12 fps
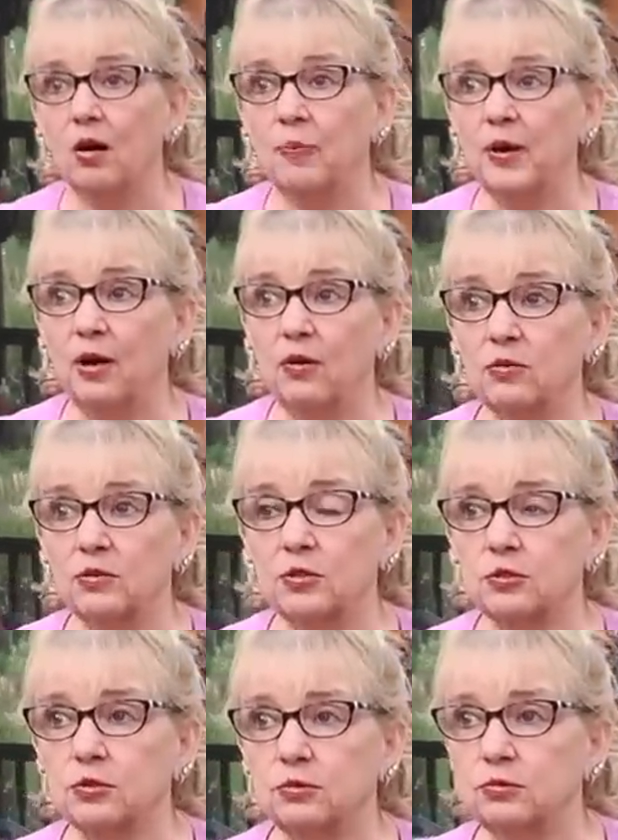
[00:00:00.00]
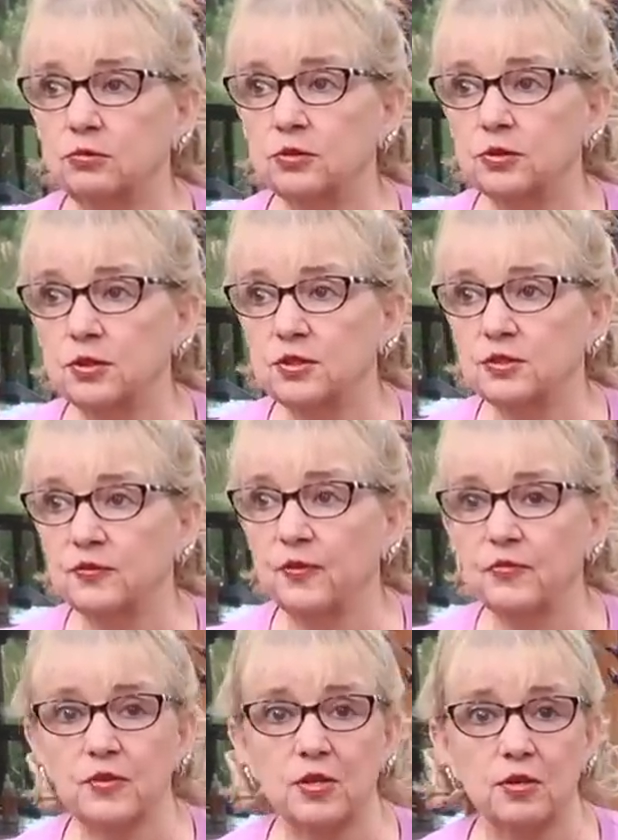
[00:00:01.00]
About
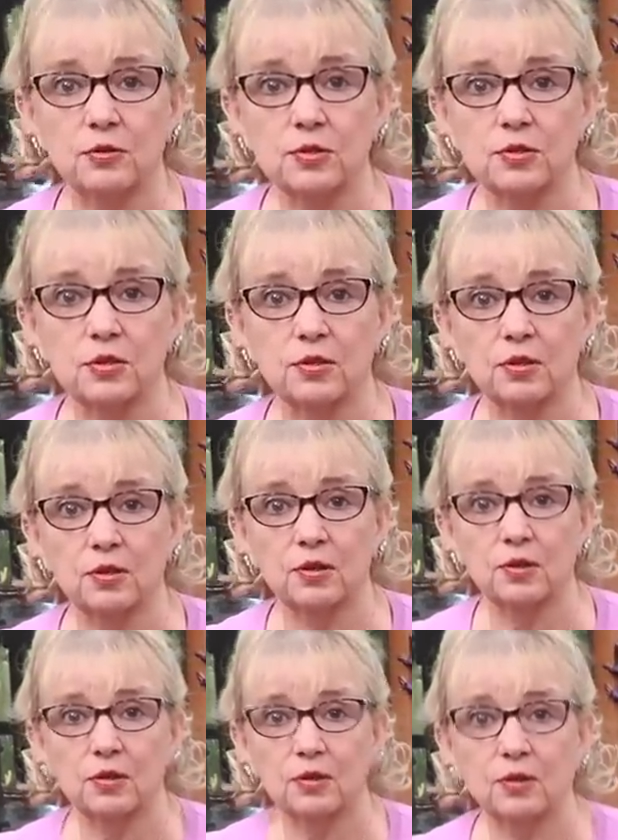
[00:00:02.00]
50 years. How